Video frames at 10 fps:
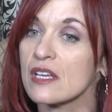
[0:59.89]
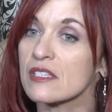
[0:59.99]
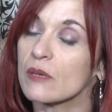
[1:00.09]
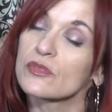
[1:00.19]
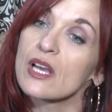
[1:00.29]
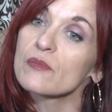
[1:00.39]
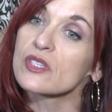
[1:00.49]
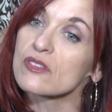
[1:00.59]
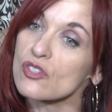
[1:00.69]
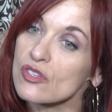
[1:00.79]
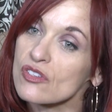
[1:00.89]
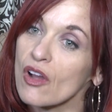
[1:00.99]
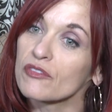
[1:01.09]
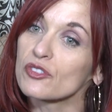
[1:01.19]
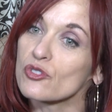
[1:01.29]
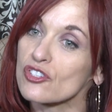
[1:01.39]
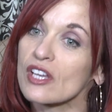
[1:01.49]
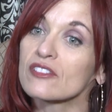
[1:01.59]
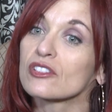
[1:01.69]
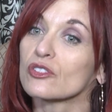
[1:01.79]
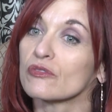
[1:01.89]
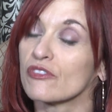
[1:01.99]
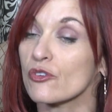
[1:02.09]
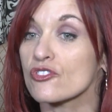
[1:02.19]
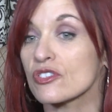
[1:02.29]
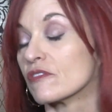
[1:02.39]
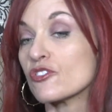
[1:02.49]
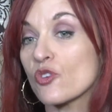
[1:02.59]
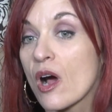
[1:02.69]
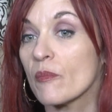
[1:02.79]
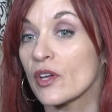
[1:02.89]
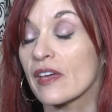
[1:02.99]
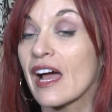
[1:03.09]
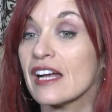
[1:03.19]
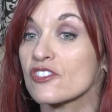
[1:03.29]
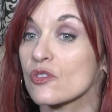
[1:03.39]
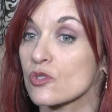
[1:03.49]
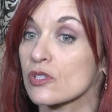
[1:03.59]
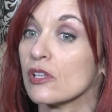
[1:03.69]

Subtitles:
Sometimes it's a softer, gentler version of trauma that has those